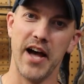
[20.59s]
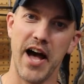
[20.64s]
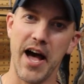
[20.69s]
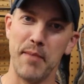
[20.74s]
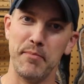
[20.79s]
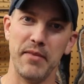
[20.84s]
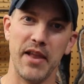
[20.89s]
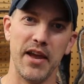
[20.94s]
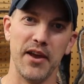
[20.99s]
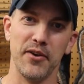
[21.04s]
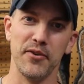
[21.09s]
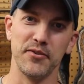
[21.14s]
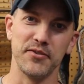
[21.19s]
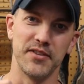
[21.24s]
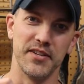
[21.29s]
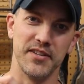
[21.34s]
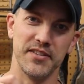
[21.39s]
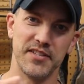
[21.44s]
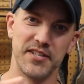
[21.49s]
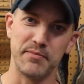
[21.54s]

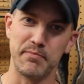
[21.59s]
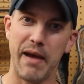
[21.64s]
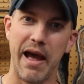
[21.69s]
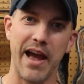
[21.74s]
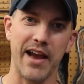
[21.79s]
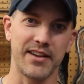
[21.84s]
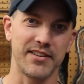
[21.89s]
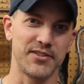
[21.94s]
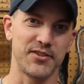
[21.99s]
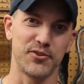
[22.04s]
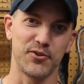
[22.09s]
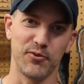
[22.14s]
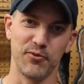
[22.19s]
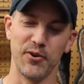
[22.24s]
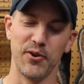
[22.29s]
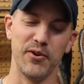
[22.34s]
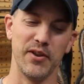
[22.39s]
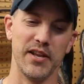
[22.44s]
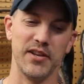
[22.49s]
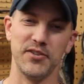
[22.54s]
hobnails and spikes
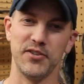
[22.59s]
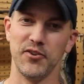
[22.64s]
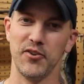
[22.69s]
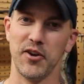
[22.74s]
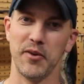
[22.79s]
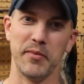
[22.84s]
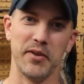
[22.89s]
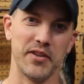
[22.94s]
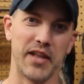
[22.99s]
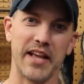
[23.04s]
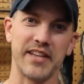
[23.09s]
screwed into them.